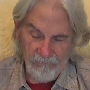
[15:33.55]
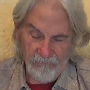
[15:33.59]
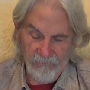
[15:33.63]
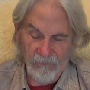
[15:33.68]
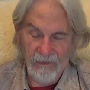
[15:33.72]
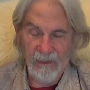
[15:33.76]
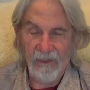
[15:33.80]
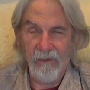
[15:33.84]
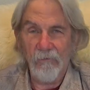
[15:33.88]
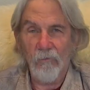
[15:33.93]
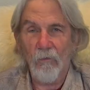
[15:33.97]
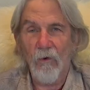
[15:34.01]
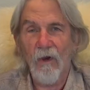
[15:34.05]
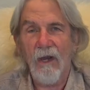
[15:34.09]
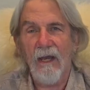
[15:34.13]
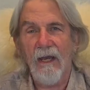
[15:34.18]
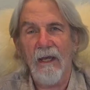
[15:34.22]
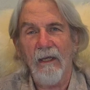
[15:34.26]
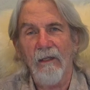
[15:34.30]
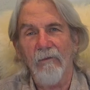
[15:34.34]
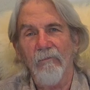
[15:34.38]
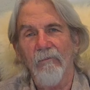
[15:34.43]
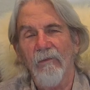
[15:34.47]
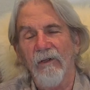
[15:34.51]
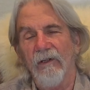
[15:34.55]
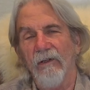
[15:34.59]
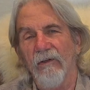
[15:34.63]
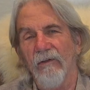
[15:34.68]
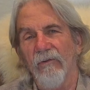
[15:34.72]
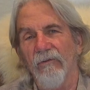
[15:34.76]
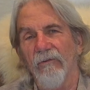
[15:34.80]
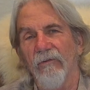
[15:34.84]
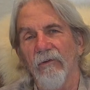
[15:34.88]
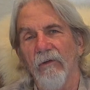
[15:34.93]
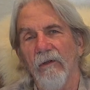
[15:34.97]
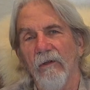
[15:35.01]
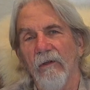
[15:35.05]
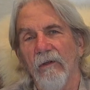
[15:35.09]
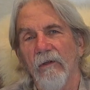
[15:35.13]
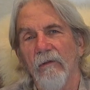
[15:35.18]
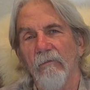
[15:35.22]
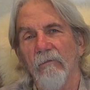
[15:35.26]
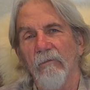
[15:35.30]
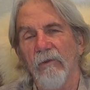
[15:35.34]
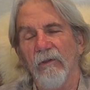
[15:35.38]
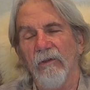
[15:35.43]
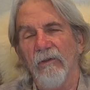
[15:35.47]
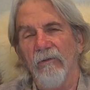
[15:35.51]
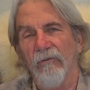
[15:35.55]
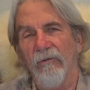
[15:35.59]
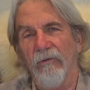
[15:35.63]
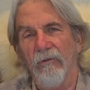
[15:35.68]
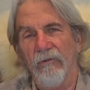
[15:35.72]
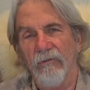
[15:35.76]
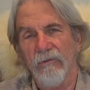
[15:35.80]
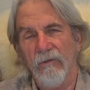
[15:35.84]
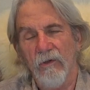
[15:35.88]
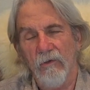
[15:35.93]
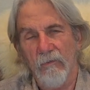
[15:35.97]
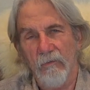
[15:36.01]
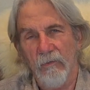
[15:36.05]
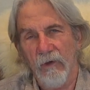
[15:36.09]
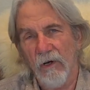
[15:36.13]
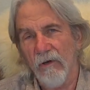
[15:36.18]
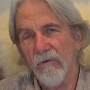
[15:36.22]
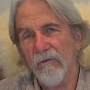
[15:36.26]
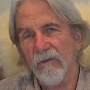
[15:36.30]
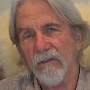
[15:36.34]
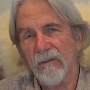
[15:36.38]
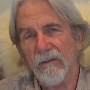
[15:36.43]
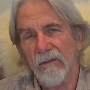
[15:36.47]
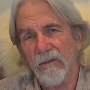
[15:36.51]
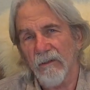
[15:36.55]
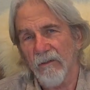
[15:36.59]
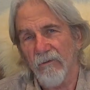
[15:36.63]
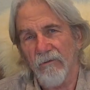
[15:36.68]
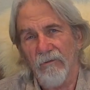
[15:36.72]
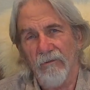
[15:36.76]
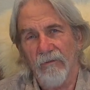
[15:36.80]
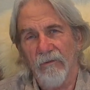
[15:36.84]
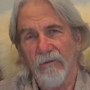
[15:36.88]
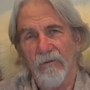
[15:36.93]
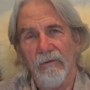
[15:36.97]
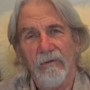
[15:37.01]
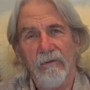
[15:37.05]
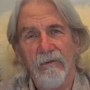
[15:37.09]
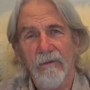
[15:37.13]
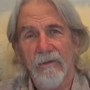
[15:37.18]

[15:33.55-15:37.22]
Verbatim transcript: And why? Because, because there's no brokenness.